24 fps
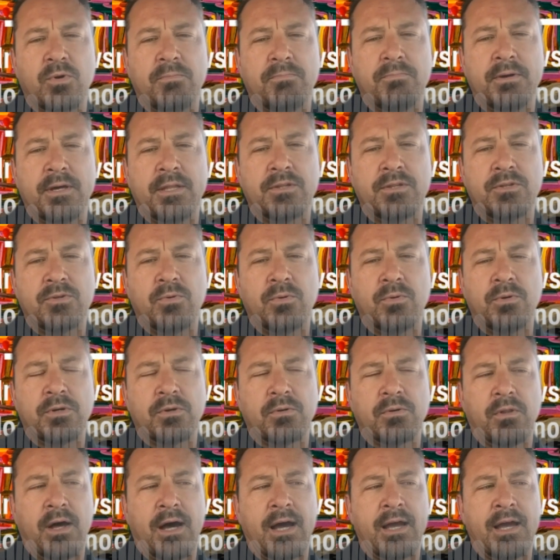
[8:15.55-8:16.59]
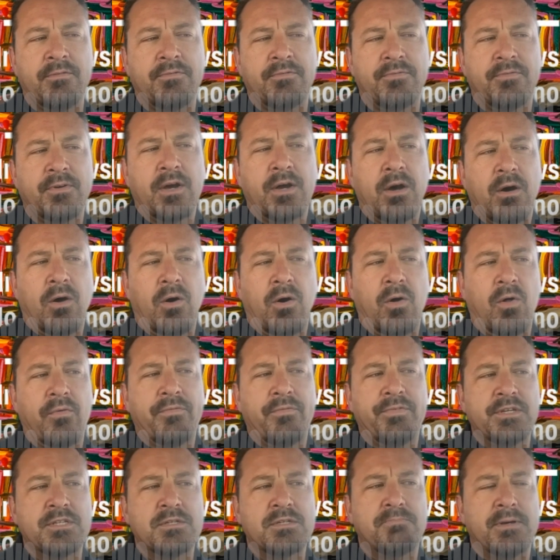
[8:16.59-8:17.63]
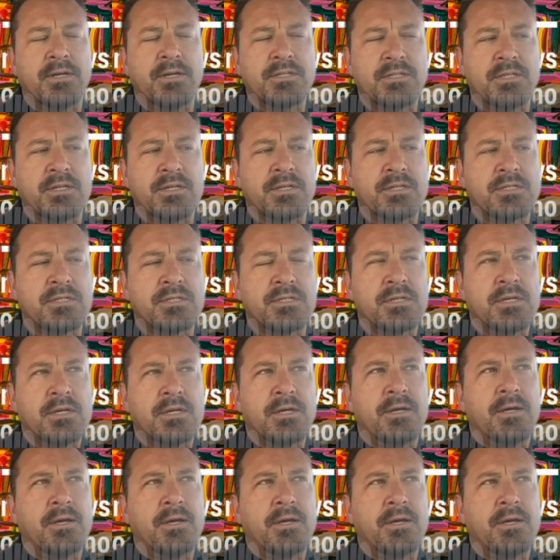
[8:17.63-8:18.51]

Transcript: and been through in your life all of these business